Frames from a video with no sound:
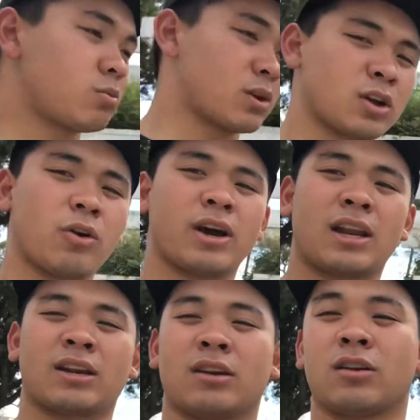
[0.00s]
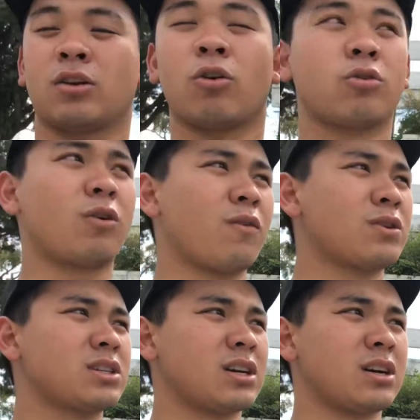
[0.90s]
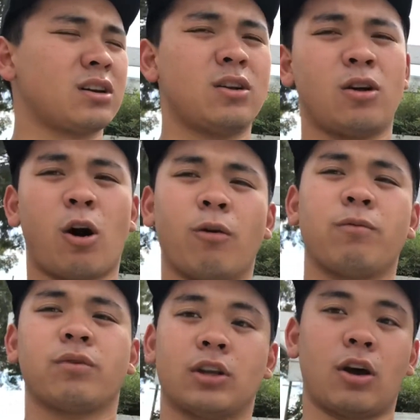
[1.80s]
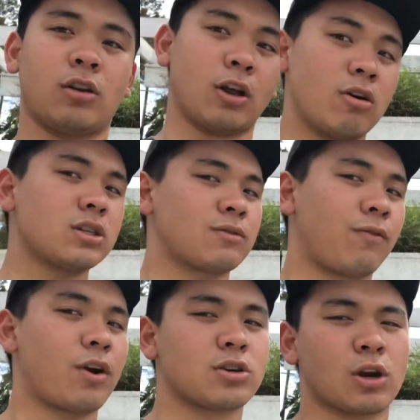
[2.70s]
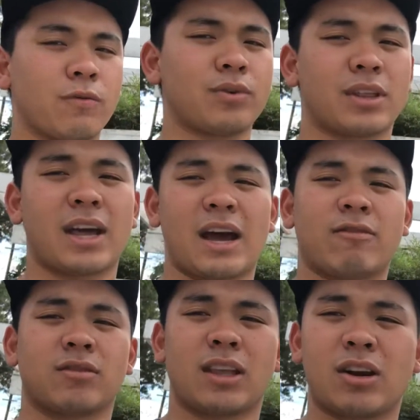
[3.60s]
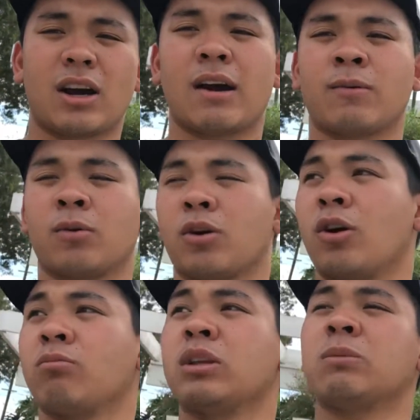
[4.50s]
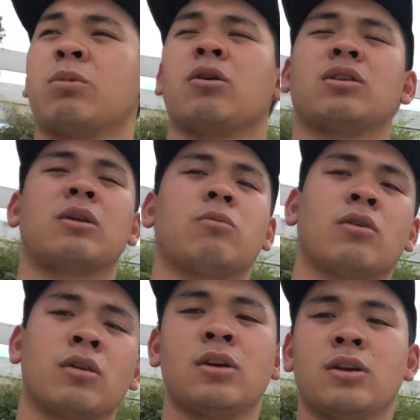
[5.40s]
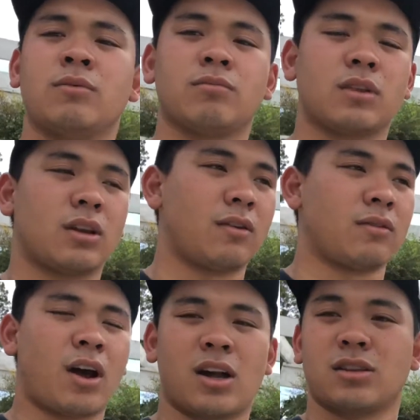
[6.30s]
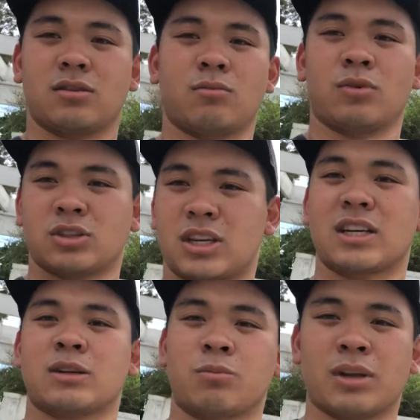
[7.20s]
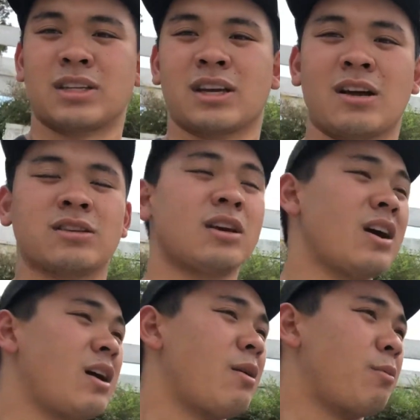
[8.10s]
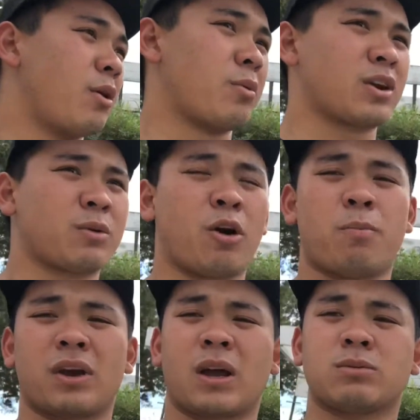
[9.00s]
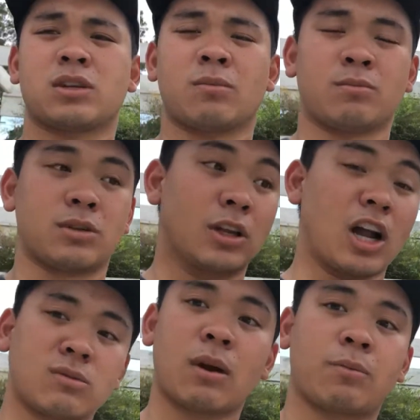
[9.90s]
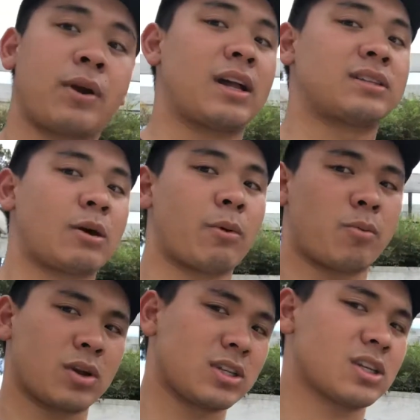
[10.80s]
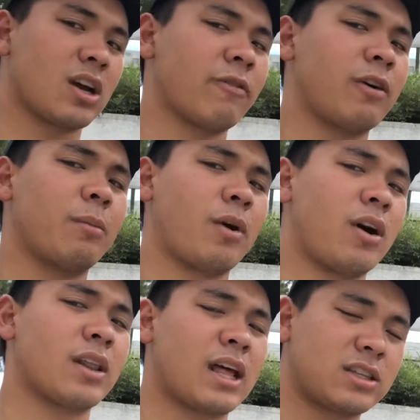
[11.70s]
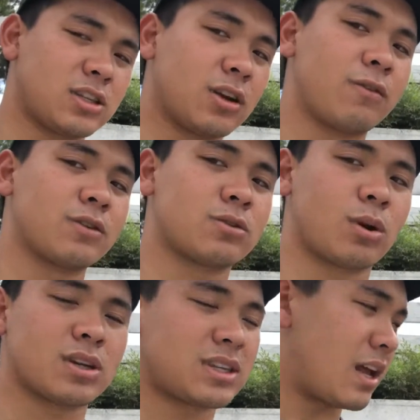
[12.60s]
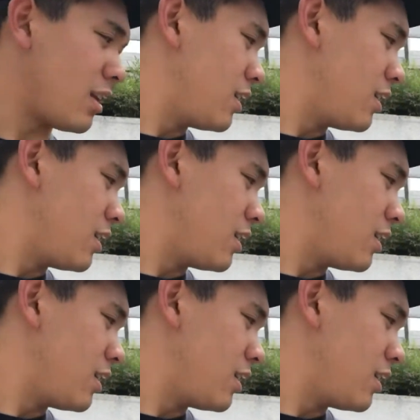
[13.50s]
we're going to go ahead and go over to Lowe's first. Hopefully they have it. If they don't have it, we'll go to Home Depot, and then if not, we'll check someplace else. But we're going to go pick up some Scotch-Brite pads. That way we can scuff up all that surface rust, that's